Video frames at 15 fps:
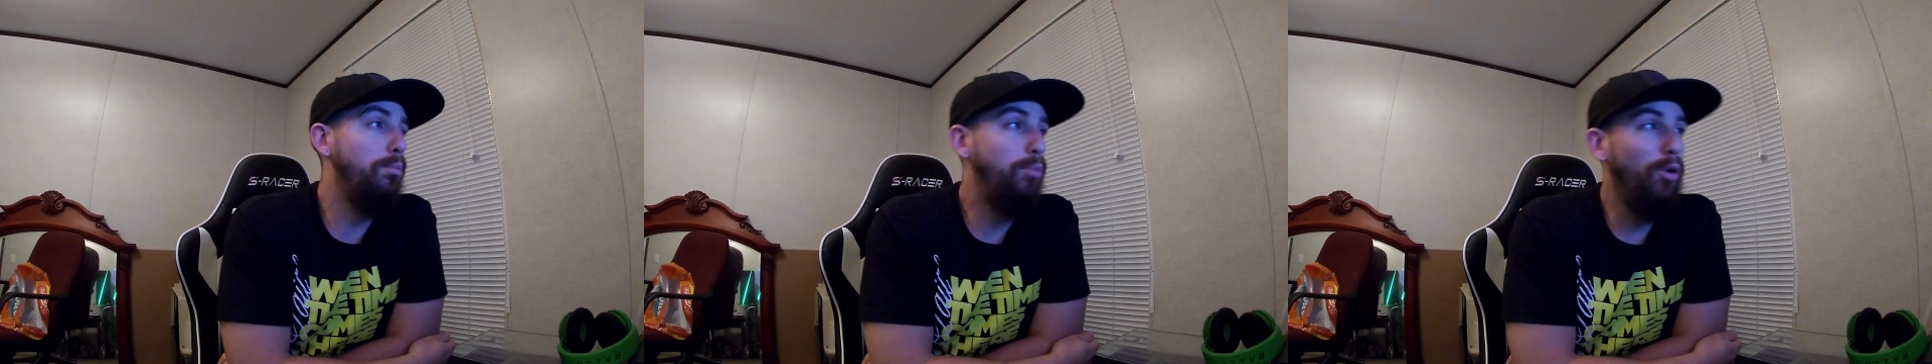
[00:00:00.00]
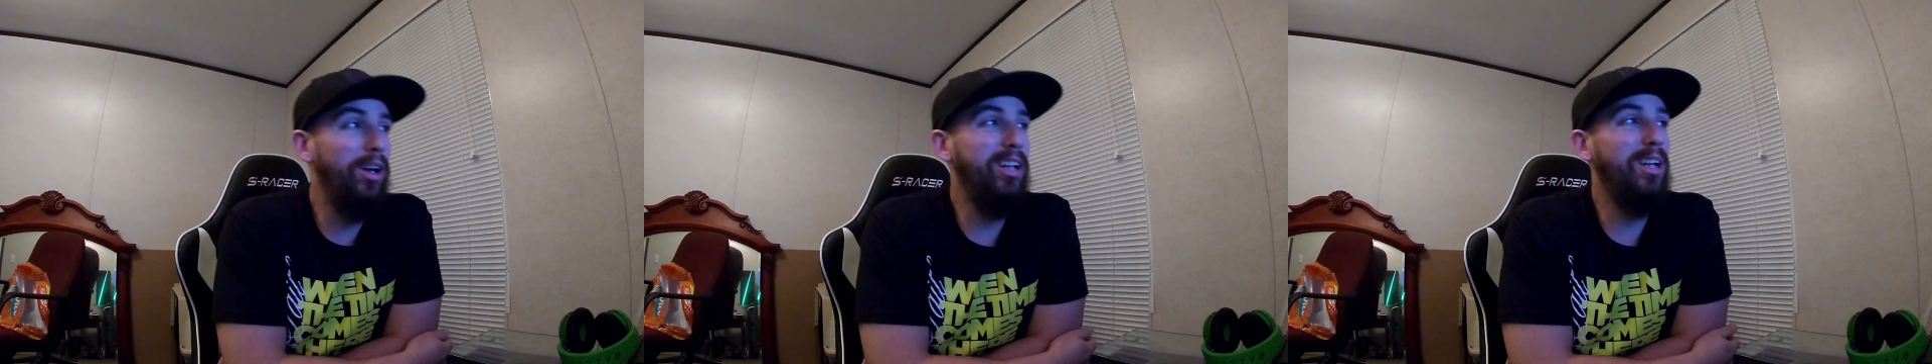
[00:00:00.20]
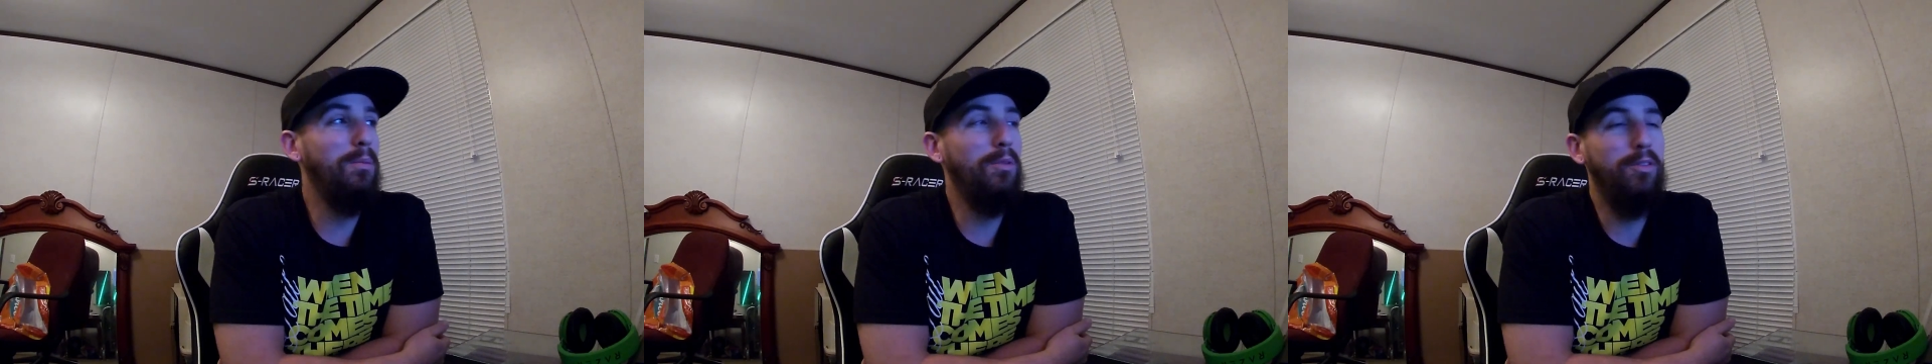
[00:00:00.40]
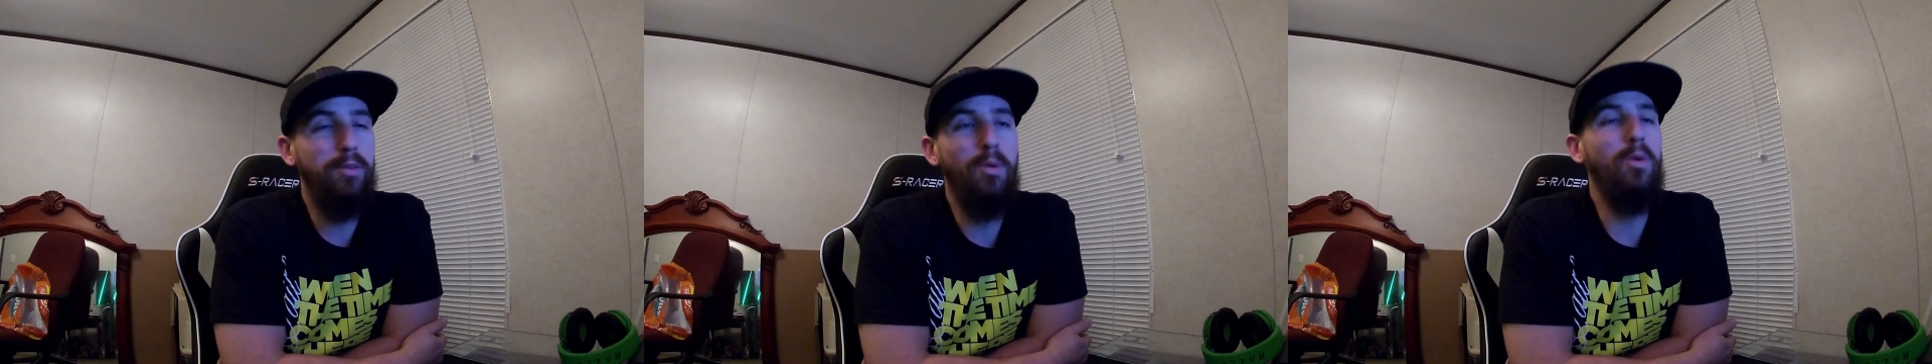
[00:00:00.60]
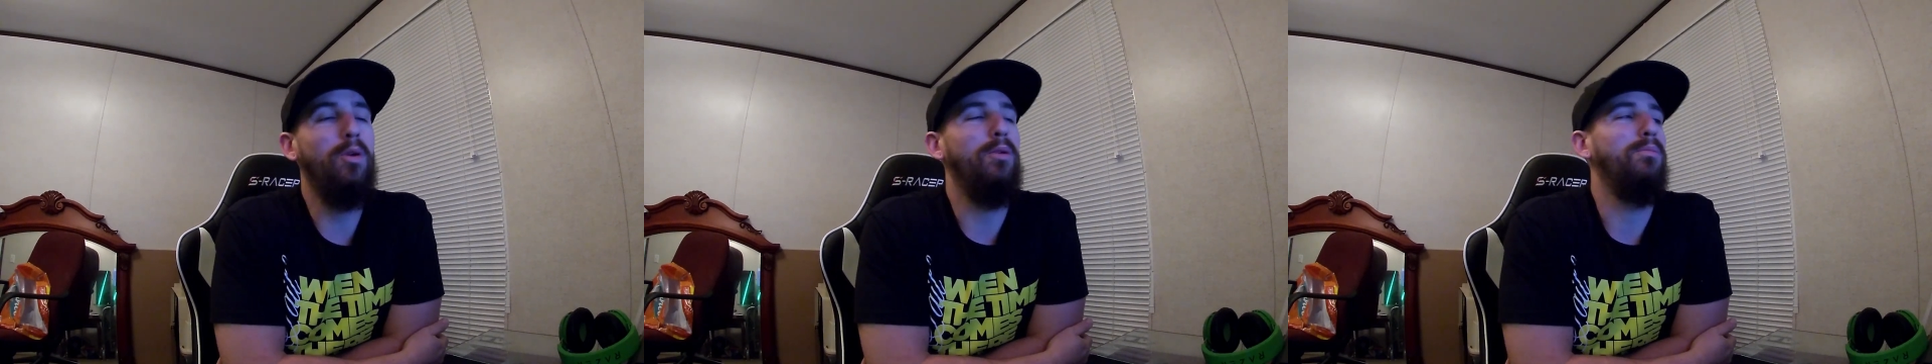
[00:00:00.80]
Point number
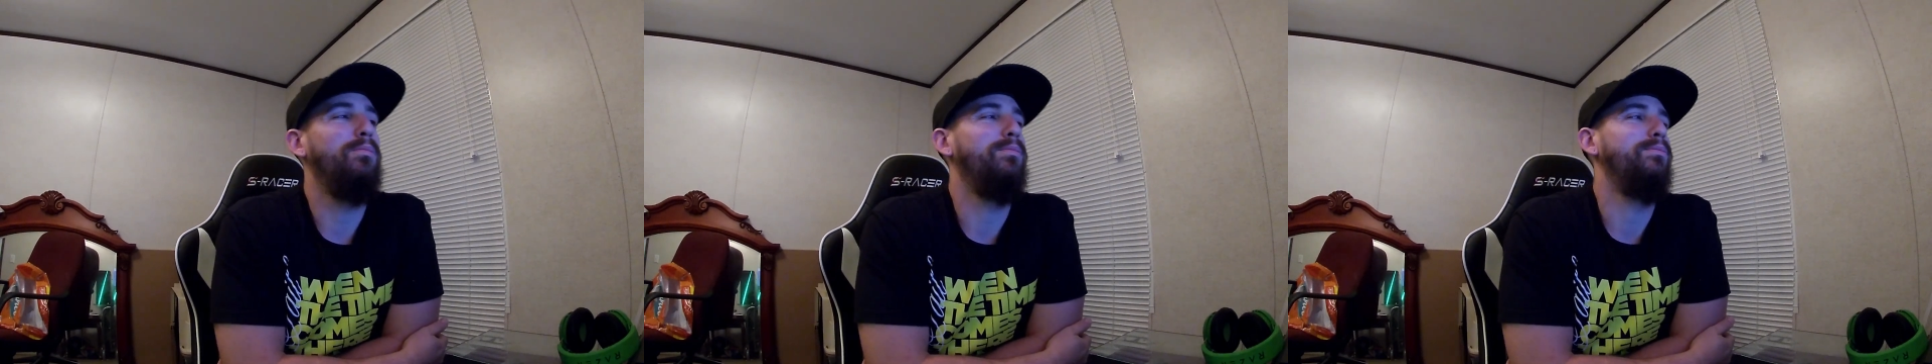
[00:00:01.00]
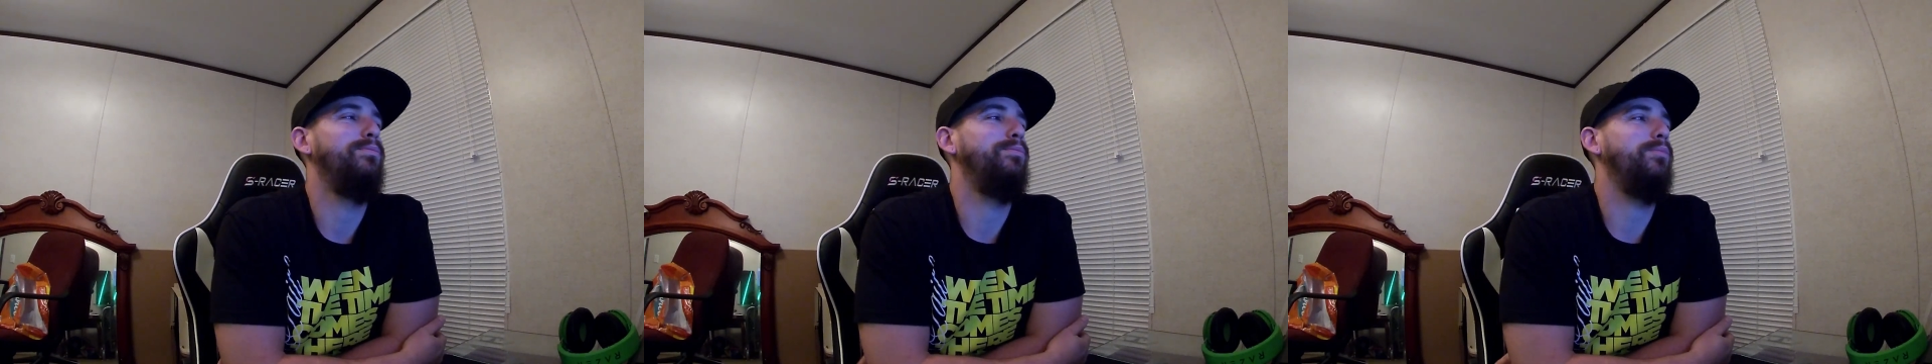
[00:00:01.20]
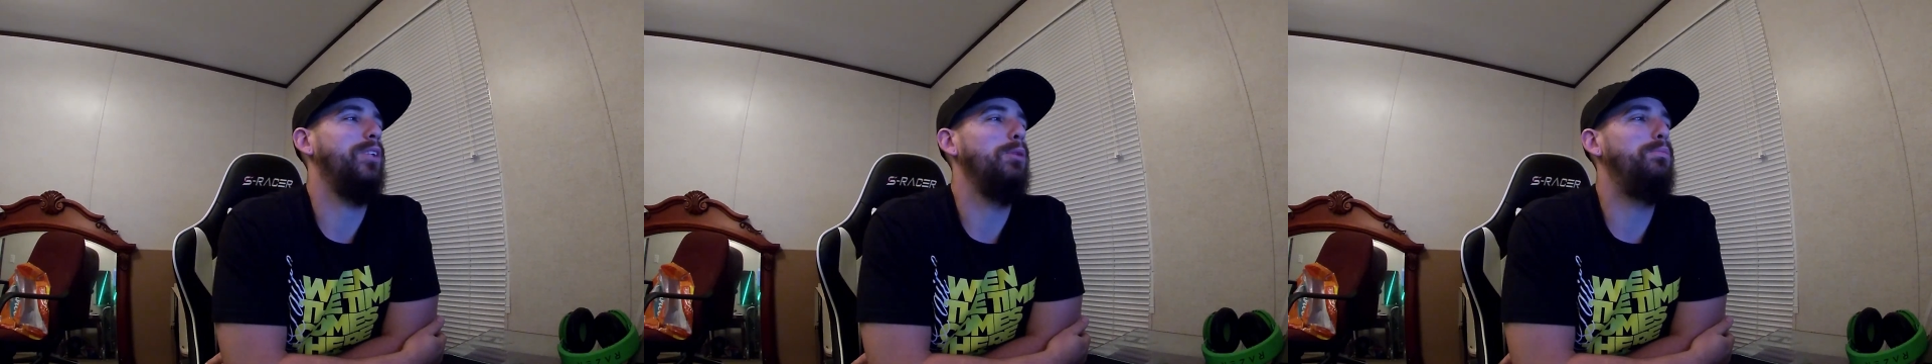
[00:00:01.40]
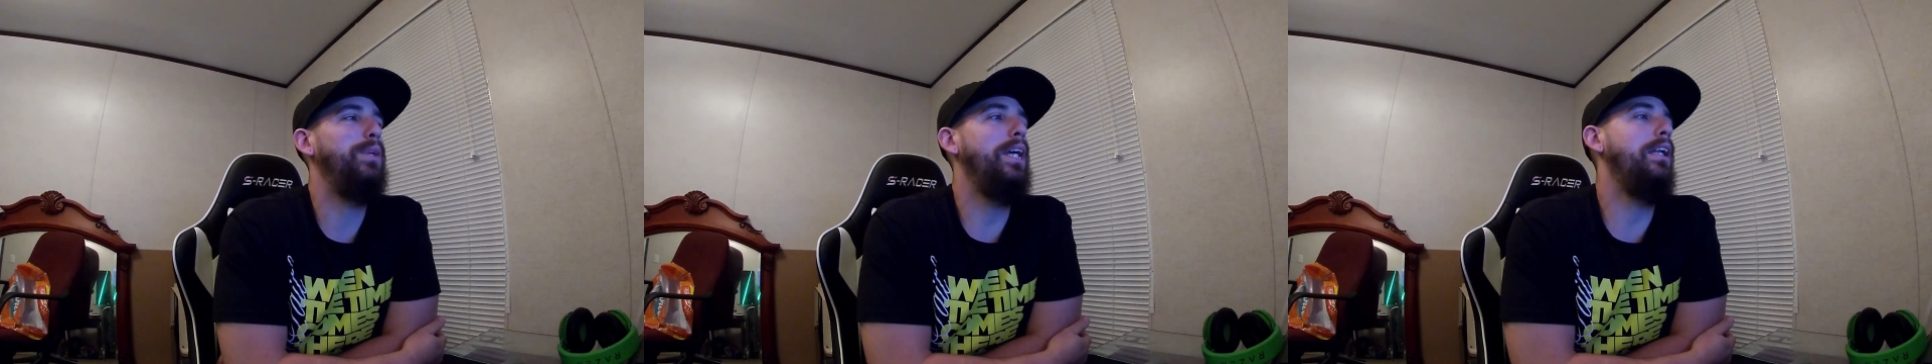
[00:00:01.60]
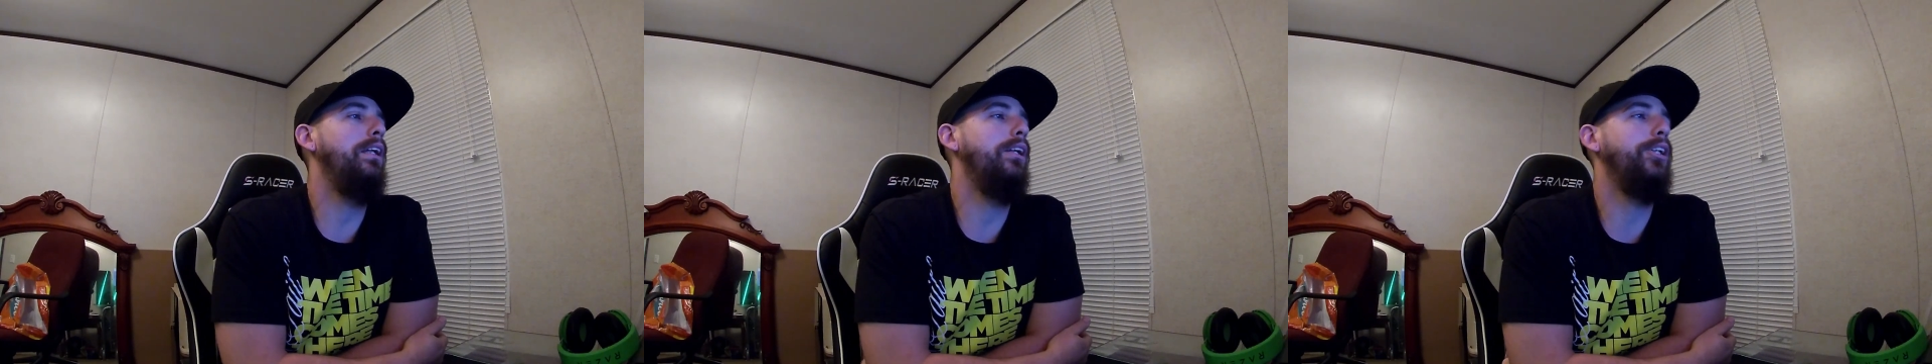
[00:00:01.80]
4,
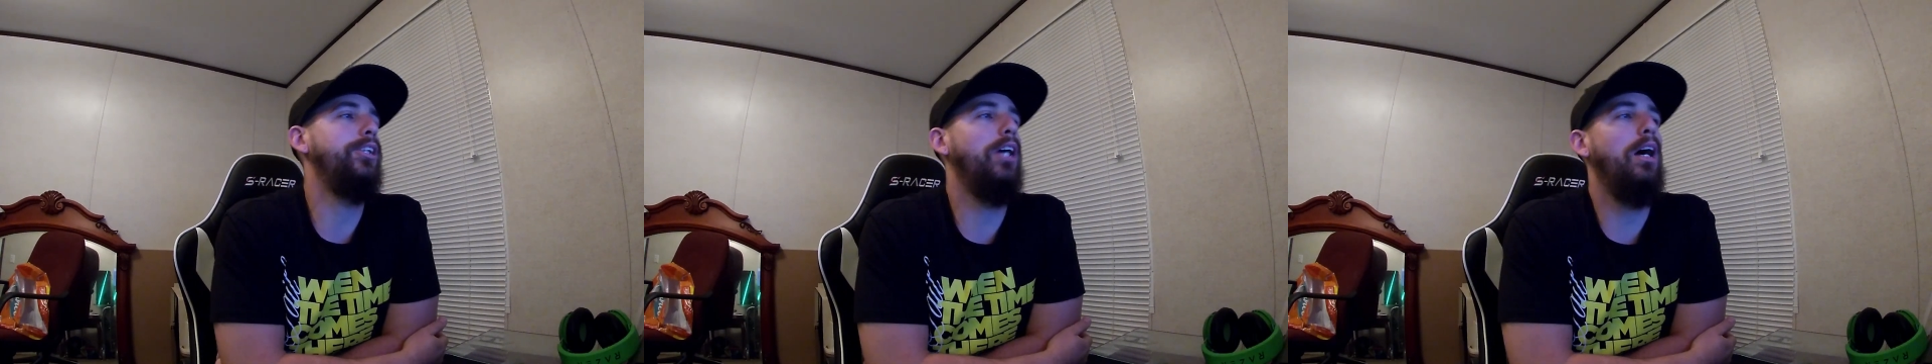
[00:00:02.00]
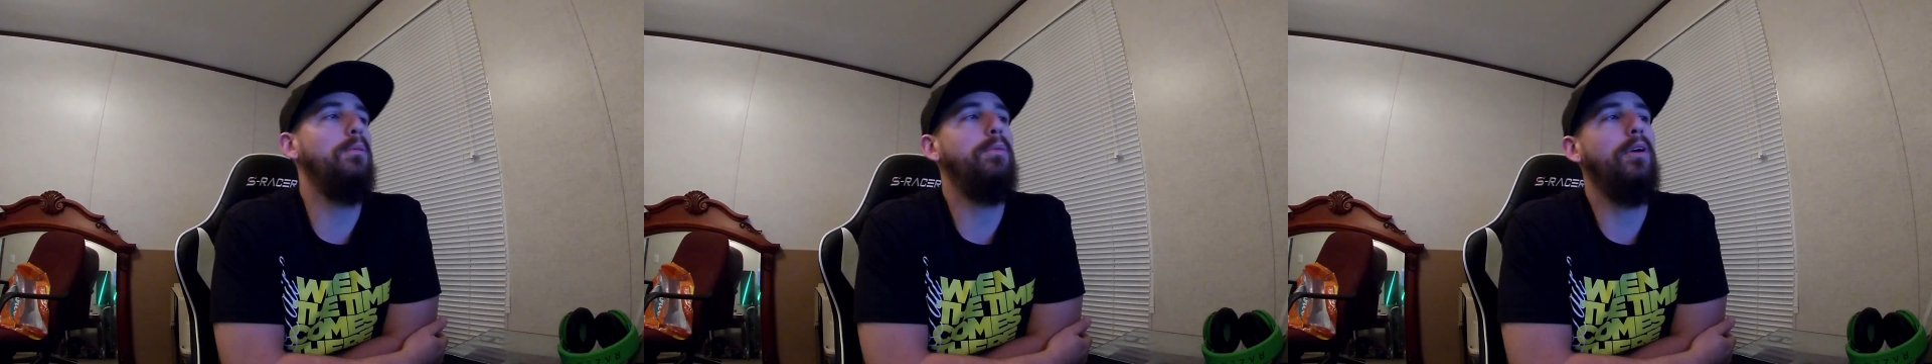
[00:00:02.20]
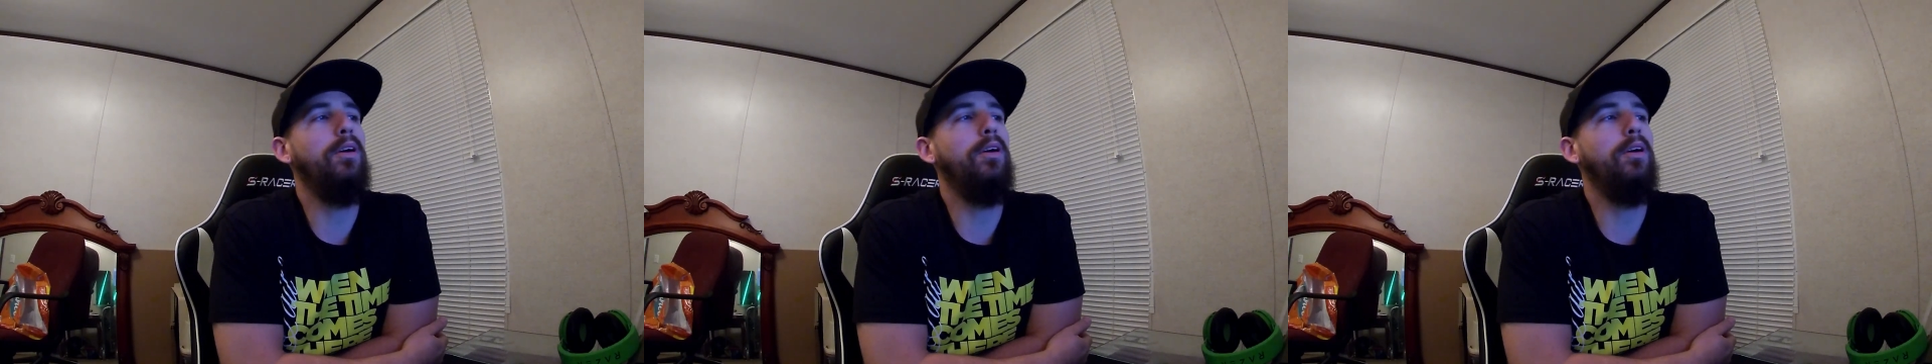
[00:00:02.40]
be to the shop